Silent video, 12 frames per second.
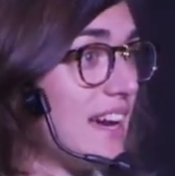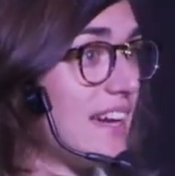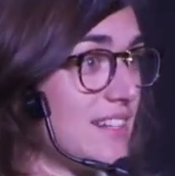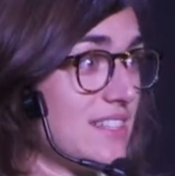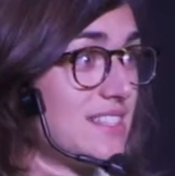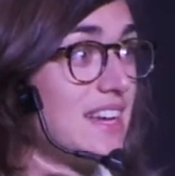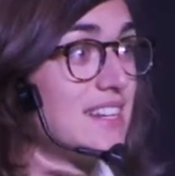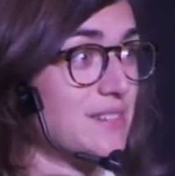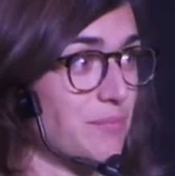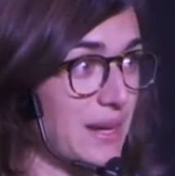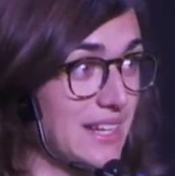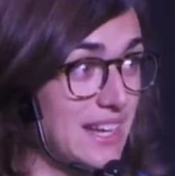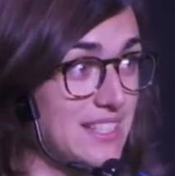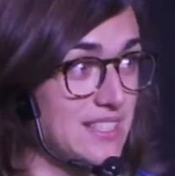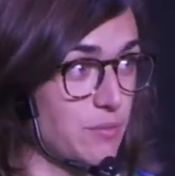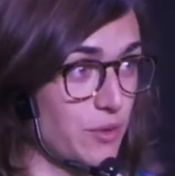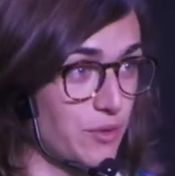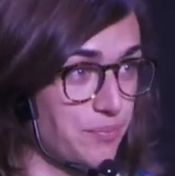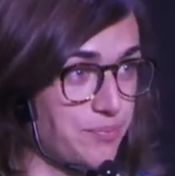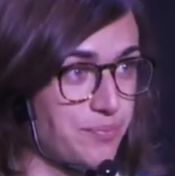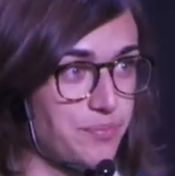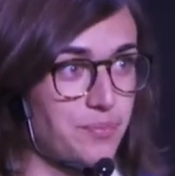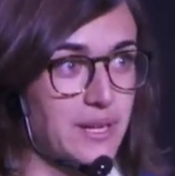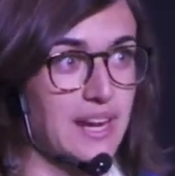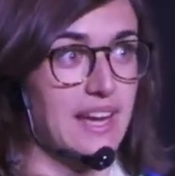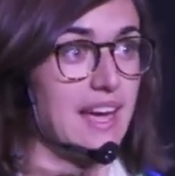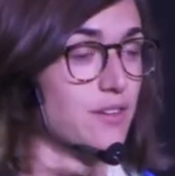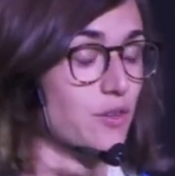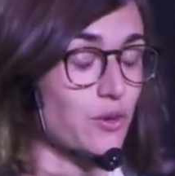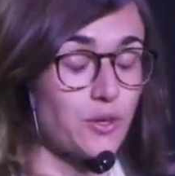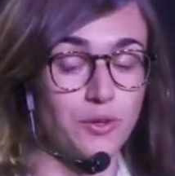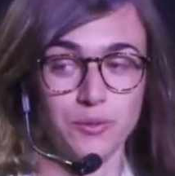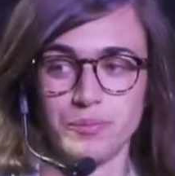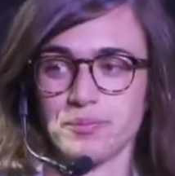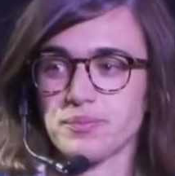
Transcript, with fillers: I understand my customer, but I had no clue.